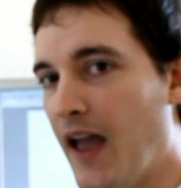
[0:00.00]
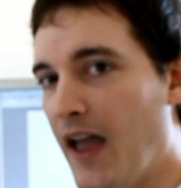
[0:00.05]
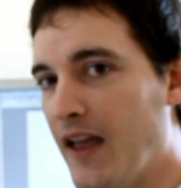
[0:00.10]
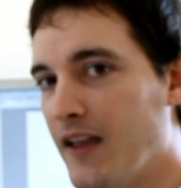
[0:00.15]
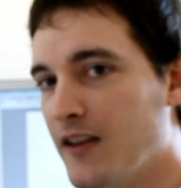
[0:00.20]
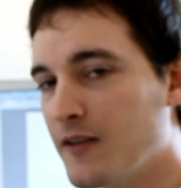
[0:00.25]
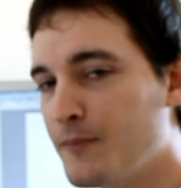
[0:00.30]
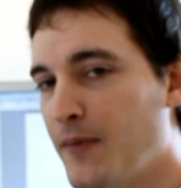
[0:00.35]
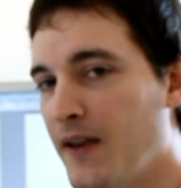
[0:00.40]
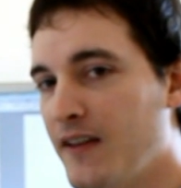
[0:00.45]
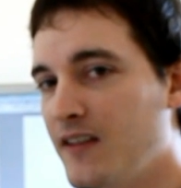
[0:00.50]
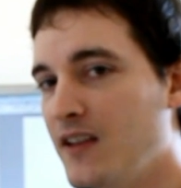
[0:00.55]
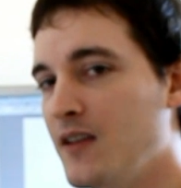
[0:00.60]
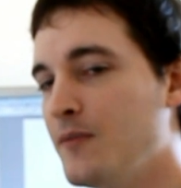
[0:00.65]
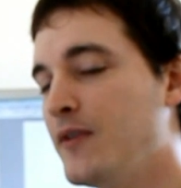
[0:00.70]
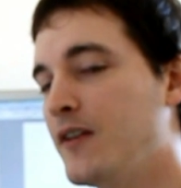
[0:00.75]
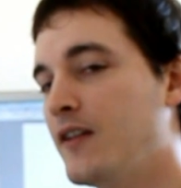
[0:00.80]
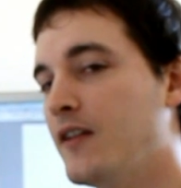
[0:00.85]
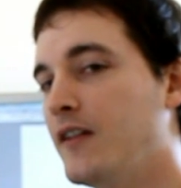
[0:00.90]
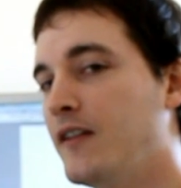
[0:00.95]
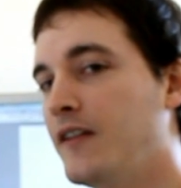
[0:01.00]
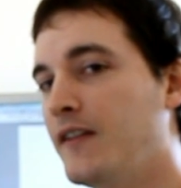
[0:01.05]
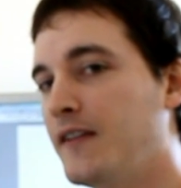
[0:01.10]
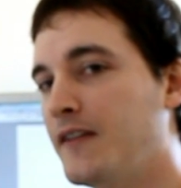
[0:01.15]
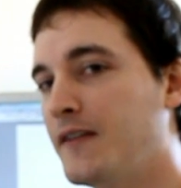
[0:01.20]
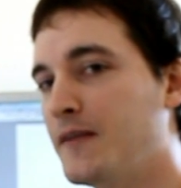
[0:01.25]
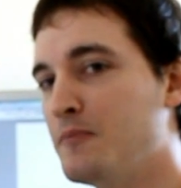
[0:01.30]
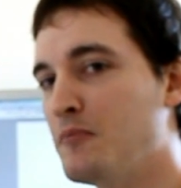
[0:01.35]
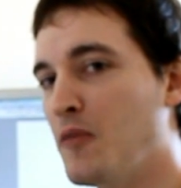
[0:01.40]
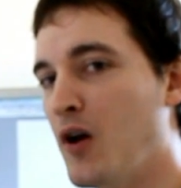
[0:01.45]
is basically
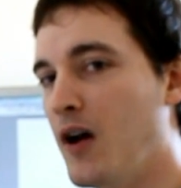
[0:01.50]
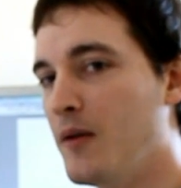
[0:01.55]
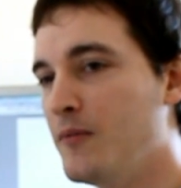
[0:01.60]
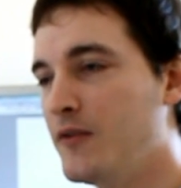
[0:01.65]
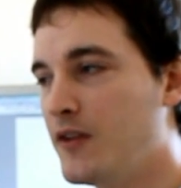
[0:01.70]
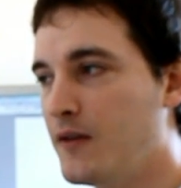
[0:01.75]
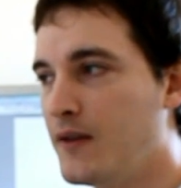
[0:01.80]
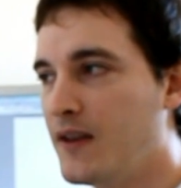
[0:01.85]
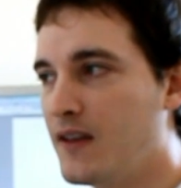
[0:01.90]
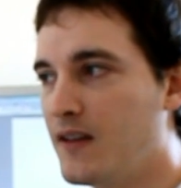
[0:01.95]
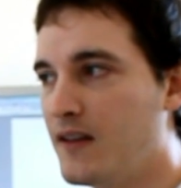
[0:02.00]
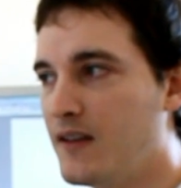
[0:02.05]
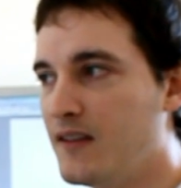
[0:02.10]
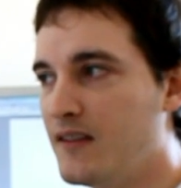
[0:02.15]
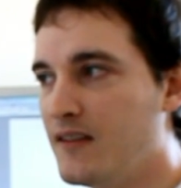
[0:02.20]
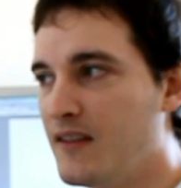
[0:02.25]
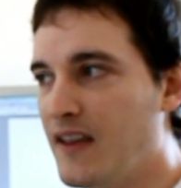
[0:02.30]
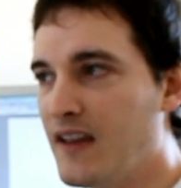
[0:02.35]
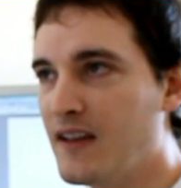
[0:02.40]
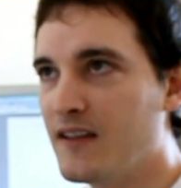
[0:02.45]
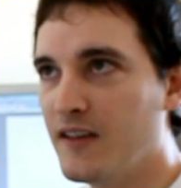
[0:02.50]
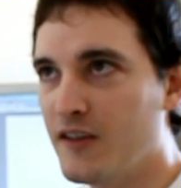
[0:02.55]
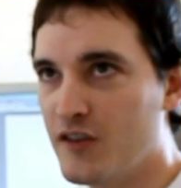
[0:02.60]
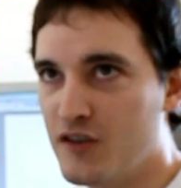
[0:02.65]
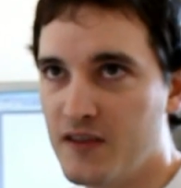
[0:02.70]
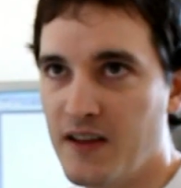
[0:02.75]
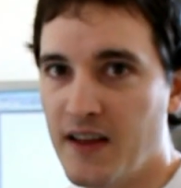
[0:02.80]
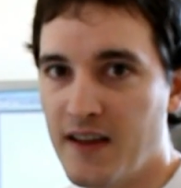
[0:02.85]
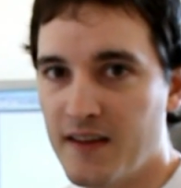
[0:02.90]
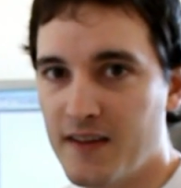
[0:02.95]
because I'm doing an English
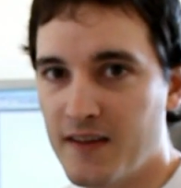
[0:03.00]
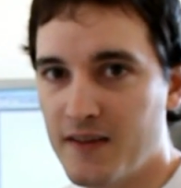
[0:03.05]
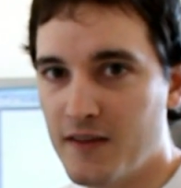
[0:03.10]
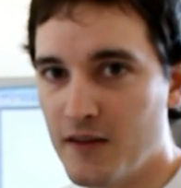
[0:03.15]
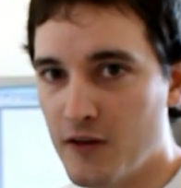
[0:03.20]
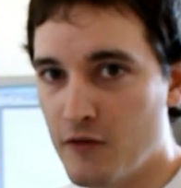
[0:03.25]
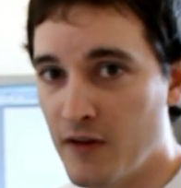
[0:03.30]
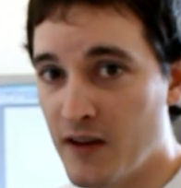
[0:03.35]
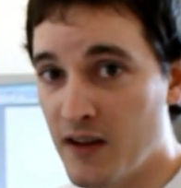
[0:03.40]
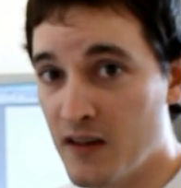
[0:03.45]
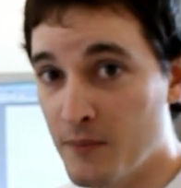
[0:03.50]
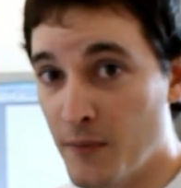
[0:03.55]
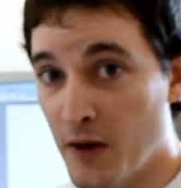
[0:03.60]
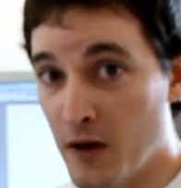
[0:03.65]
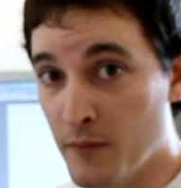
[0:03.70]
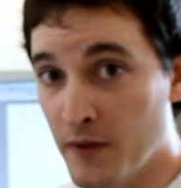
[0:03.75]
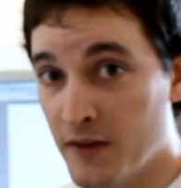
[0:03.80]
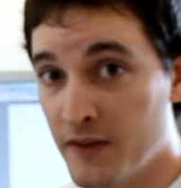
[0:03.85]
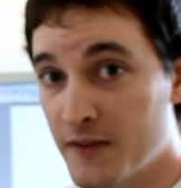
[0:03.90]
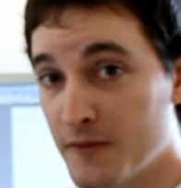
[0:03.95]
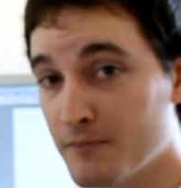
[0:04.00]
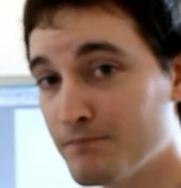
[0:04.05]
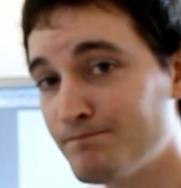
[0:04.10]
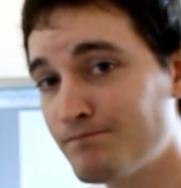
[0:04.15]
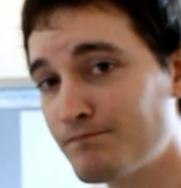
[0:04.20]
Lit degree at the moment.